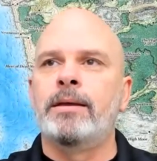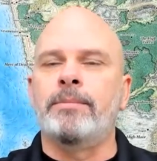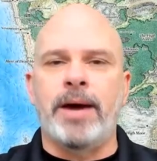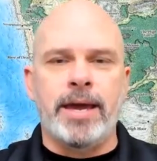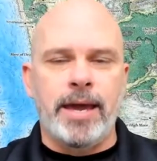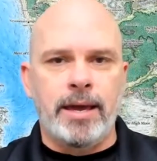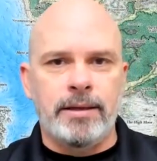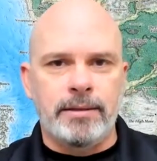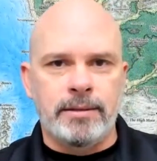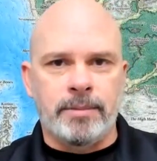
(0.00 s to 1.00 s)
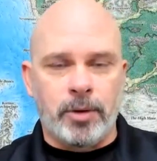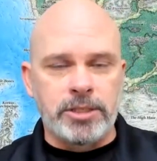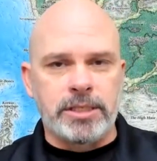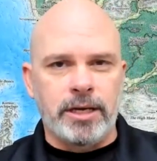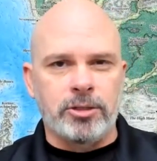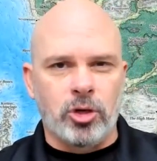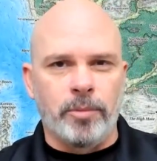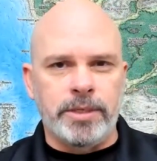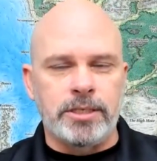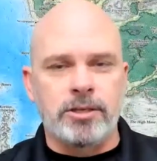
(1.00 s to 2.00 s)
My the person there told
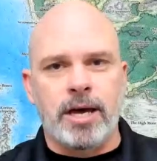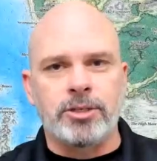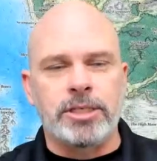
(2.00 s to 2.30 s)
me to do that.